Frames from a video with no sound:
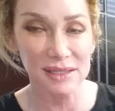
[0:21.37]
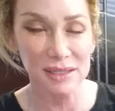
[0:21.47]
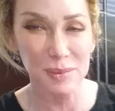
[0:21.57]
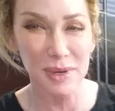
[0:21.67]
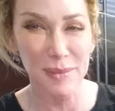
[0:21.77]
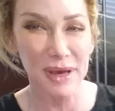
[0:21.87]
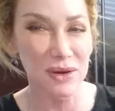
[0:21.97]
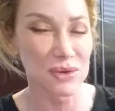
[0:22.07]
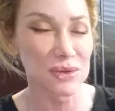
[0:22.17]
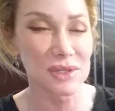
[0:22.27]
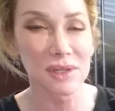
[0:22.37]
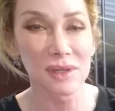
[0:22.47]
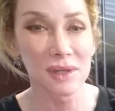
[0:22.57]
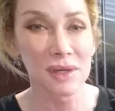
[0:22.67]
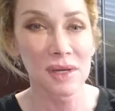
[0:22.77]
This has been about
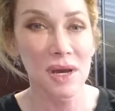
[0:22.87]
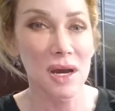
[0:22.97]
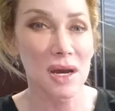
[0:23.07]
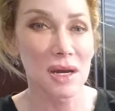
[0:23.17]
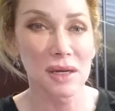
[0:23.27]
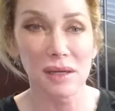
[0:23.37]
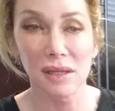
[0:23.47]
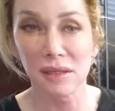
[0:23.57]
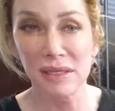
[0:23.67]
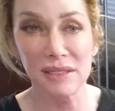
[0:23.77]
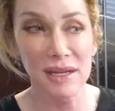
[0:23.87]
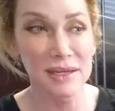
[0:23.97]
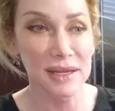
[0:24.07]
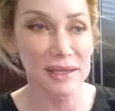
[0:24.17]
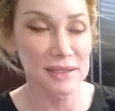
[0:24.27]
at least 10
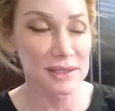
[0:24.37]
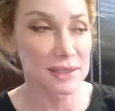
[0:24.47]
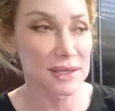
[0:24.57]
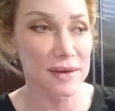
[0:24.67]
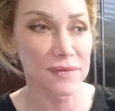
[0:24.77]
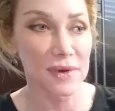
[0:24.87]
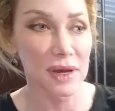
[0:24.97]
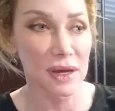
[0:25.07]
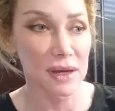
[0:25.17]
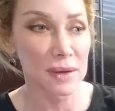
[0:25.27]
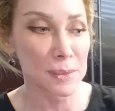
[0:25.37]
days since I